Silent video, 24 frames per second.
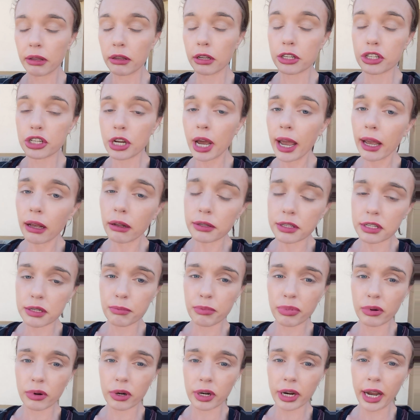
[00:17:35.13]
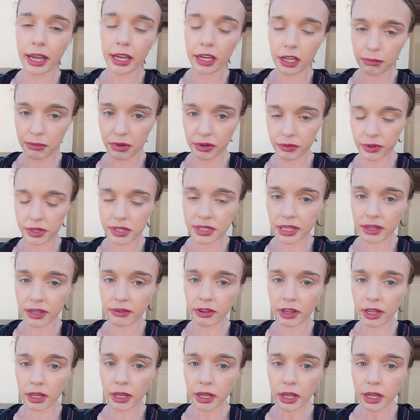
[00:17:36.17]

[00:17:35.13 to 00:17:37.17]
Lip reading: child support I had been receiving.